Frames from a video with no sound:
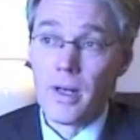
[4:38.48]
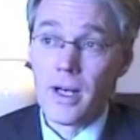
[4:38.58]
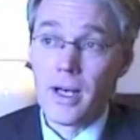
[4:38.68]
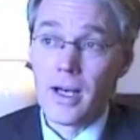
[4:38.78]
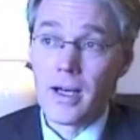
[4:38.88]

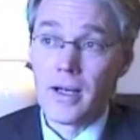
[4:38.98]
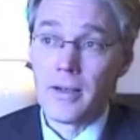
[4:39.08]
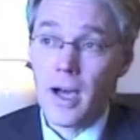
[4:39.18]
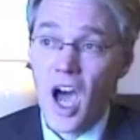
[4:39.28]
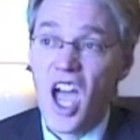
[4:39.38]

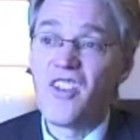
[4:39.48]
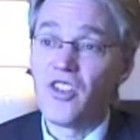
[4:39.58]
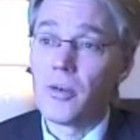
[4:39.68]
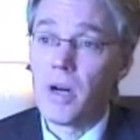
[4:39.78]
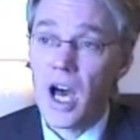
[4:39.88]
uh,
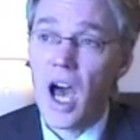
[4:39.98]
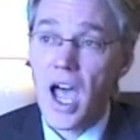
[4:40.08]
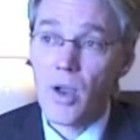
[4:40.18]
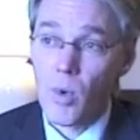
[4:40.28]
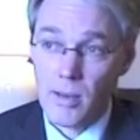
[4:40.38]
Haifa
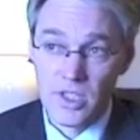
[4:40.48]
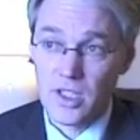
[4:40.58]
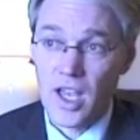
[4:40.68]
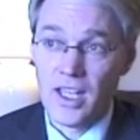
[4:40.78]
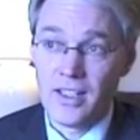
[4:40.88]
Baha'i
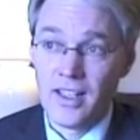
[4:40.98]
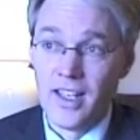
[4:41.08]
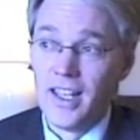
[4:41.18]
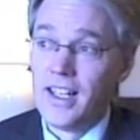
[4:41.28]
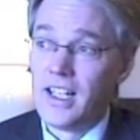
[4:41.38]
website
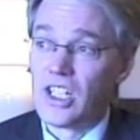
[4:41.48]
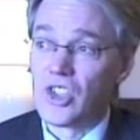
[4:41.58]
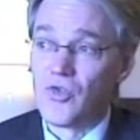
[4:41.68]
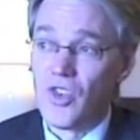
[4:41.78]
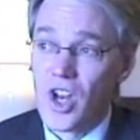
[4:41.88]

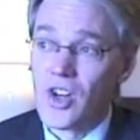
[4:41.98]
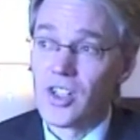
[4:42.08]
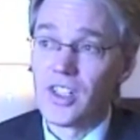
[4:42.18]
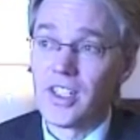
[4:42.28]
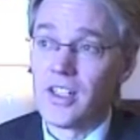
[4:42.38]
is
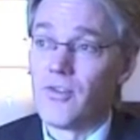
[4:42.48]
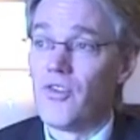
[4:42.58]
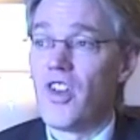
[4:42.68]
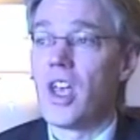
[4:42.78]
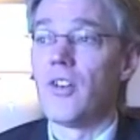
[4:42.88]
very,
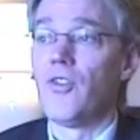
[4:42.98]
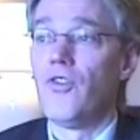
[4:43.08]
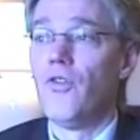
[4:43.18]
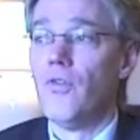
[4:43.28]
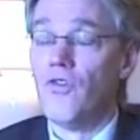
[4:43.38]
very,
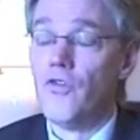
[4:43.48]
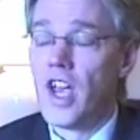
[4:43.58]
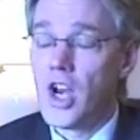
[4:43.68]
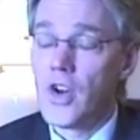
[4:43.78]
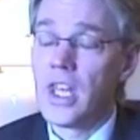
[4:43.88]

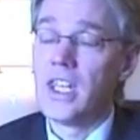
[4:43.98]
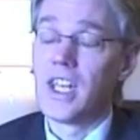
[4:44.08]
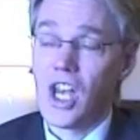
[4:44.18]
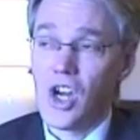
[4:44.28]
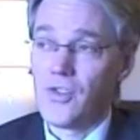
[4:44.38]
very
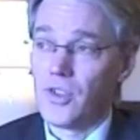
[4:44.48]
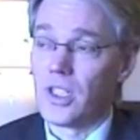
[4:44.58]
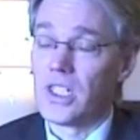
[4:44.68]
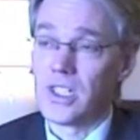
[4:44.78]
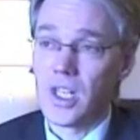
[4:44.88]

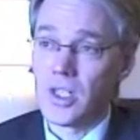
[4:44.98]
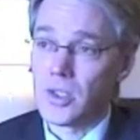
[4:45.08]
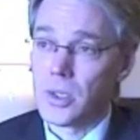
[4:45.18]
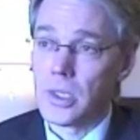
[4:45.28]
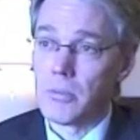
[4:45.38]
carefully
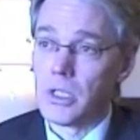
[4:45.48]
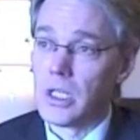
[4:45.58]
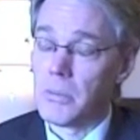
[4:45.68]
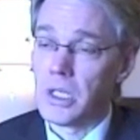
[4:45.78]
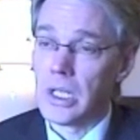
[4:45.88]
censored and
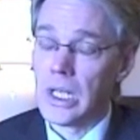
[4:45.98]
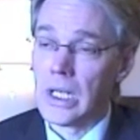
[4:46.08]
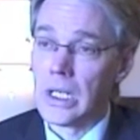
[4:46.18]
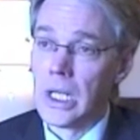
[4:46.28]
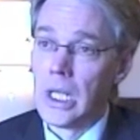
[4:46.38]

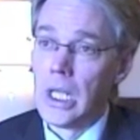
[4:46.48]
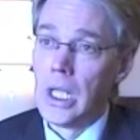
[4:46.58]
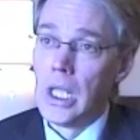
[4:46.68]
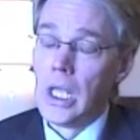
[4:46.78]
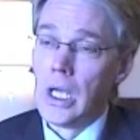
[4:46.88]
manipulated.
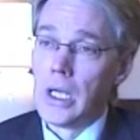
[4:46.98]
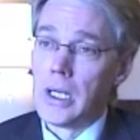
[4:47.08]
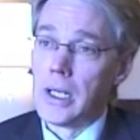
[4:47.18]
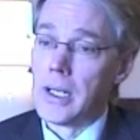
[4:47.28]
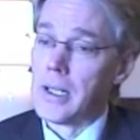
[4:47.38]

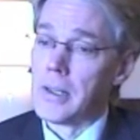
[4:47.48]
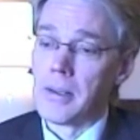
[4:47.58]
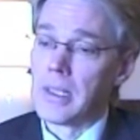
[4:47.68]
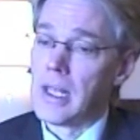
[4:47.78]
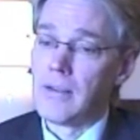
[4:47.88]
Uh,
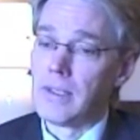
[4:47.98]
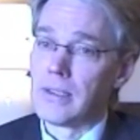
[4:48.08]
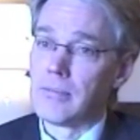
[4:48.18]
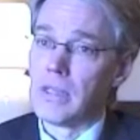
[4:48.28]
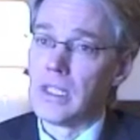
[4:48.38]
can't
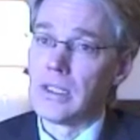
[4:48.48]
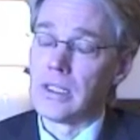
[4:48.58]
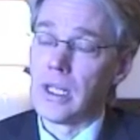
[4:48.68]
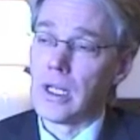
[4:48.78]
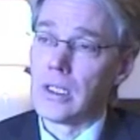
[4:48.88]
even begin
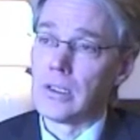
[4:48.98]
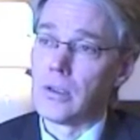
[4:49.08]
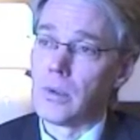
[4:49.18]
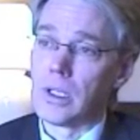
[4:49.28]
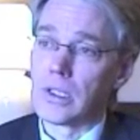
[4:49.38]
to tell you
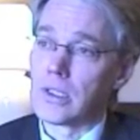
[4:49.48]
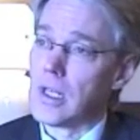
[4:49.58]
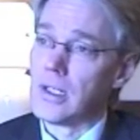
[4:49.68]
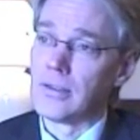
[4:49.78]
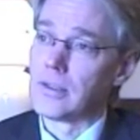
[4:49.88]
to what
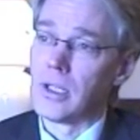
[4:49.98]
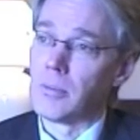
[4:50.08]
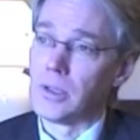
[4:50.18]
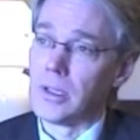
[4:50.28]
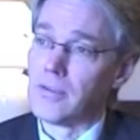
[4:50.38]
extent. It's
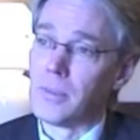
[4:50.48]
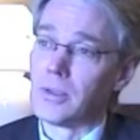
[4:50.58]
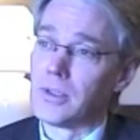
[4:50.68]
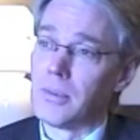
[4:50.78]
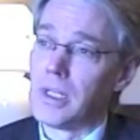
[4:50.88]

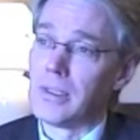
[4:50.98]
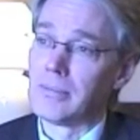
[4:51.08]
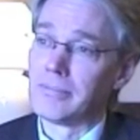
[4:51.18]
unbelievable to me.